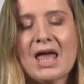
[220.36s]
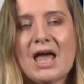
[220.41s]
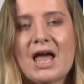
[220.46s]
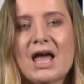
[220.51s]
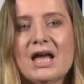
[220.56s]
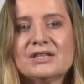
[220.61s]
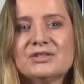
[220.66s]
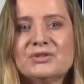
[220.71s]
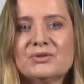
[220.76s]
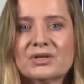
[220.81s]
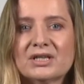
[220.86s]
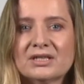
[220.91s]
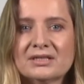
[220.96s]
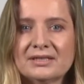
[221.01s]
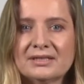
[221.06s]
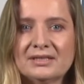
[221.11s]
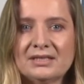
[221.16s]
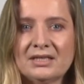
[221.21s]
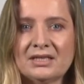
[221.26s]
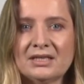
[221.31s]
As you can
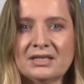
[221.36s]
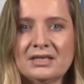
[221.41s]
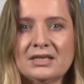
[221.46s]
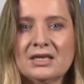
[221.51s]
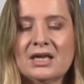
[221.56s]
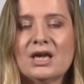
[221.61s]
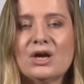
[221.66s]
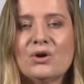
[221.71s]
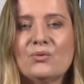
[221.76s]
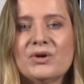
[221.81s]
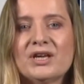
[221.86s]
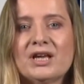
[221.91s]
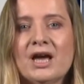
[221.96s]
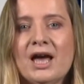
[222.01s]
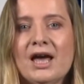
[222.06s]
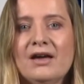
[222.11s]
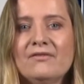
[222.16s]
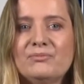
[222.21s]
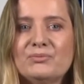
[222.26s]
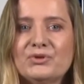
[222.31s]
see, we
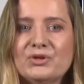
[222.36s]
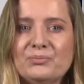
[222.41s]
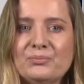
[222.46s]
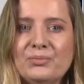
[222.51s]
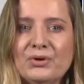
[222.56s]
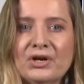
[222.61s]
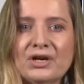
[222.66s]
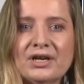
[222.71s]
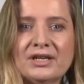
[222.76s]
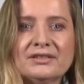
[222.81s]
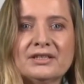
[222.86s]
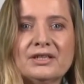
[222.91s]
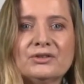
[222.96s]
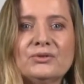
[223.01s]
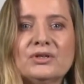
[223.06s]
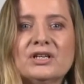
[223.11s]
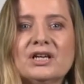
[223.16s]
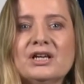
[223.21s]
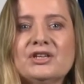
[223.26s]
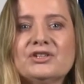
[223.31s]
have prepared
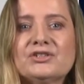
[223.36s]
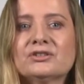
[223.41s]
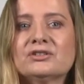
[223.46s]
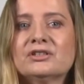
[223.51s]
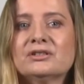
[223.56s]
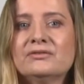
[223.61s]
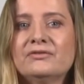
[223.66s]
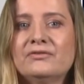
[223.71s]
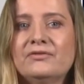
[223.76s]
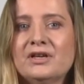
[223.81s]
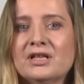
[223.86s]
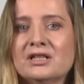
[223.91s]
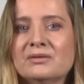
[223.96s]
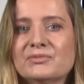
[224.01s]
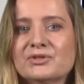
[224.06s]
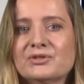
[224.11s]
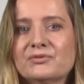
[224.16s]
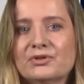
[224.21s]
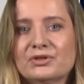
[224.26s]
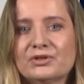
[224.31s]
educational
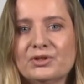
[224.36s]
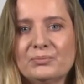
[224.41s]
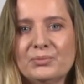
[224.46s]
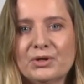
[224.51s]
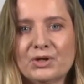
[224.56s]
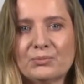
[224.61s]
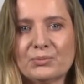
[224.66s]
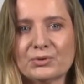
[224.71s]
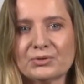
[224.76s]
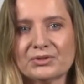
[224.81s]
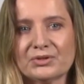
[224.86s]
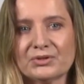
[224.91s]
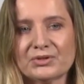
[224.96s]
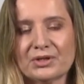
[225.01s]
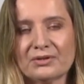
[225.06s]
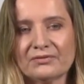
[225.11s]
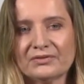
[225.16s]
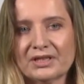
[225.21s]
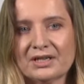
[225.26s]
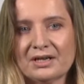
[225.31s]
films for the purposes
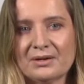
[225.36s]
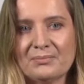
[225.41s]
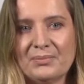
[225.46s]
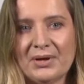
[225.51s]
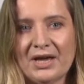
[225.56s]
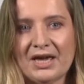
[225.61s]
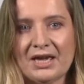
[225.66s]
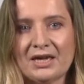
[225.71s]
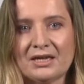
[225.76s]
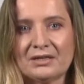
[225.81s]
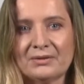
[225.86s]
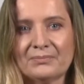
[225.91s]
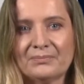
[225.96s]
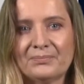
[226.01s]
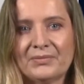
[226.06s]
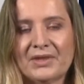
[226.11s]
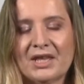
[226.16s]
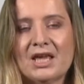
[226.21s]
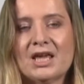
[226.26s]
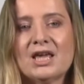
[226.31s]
of the campaign.
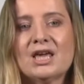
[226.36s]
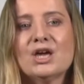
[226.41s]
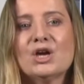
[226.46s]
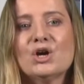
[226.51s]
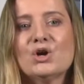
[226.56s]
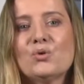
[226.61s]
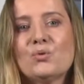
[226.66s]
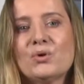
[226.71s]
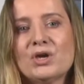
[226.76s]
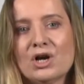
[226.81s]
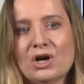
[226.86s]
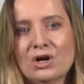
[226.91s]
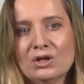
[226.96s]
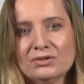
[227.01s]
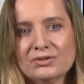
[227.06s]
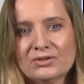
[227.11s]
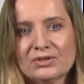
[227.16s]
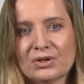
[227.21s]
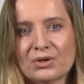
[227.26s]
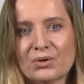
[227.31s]
We
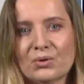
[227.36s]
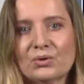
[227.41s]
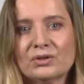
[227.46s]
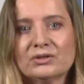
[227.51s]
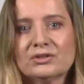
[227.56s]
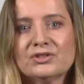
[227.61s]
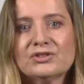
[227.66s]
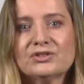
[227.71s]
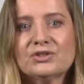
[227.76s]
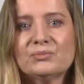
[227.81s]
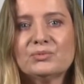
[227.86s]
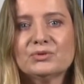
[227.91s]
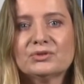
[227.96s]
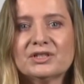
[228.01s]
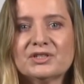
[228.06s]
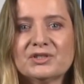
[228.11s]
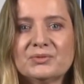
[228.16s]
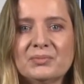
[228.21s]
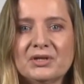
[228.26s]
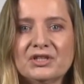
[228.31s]
also distribute
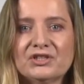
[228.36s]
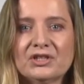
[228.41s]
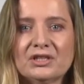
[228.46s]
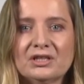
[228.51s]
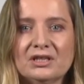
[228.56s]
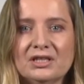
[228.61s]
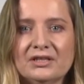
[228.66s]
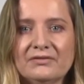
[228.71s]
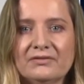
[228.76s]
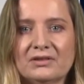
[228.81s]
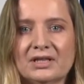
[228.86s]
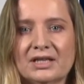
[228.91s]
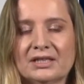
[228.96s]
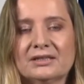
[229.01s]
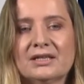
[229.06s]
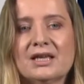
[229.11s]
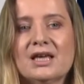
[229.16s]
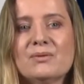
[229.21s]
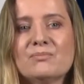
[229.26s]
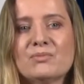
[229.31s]
a special
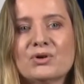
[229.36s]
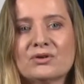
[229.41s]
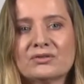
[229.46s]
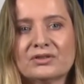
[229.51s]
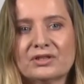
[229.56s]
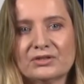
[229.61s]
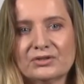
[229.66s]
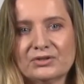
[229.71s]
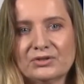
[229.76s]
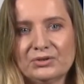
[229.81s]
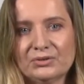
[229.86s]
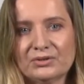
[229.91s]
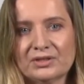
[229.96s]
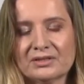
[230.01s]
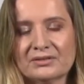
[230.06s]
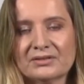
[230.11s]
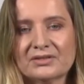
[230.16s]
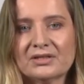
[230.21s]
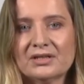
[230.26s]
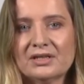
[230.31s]
leaflet among the
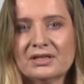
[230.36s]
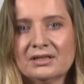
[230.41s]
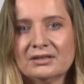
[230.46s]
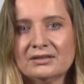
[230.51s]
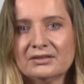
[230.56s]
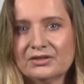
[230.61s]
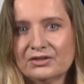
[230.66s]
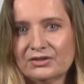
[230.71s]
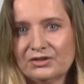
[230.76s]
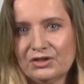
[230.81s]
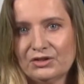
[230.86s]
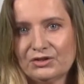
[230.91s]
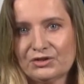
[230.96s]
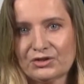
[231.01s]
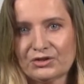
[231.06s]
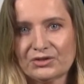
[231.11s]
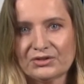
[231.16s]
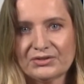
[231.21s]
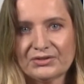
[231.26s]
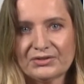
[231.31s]
students and
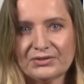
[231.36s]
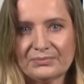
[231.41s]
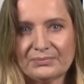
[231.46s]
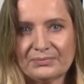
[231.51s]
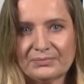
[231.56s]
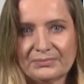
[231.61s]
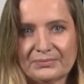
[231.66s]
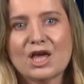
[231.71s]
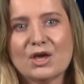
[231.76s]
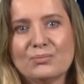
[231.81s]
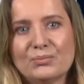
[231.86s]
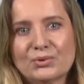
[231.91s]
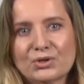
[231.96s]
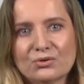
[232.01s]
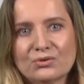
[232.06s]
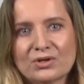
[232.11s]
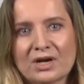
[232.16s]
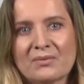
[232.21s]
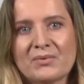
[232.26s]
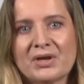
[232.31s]
teachers.
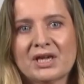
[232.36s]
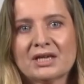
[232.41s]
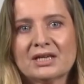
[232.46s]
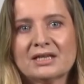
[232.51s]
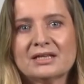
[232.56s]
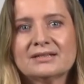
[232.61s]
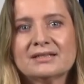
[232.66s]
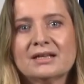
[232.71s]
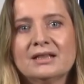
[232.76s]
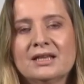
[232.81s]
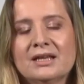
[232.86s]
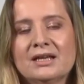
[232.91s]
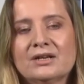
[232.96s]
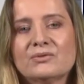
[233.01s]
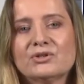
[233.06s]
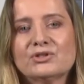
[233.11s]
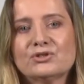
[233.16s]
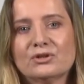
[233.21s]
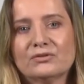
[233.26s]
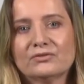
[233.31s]
Programming is a
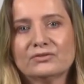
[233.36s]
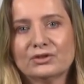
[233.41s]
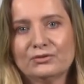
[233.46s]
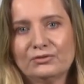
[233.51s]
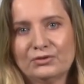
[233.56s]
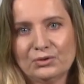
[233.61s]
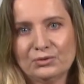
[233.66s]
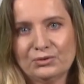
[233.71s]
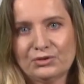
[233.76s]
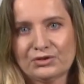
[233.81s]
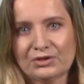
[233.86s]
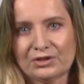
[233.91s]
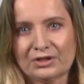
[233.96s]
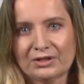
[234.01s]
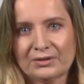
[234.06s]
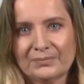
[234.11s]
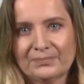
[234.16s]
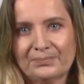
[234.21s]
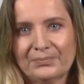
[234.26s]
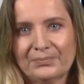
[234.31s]
language of the future.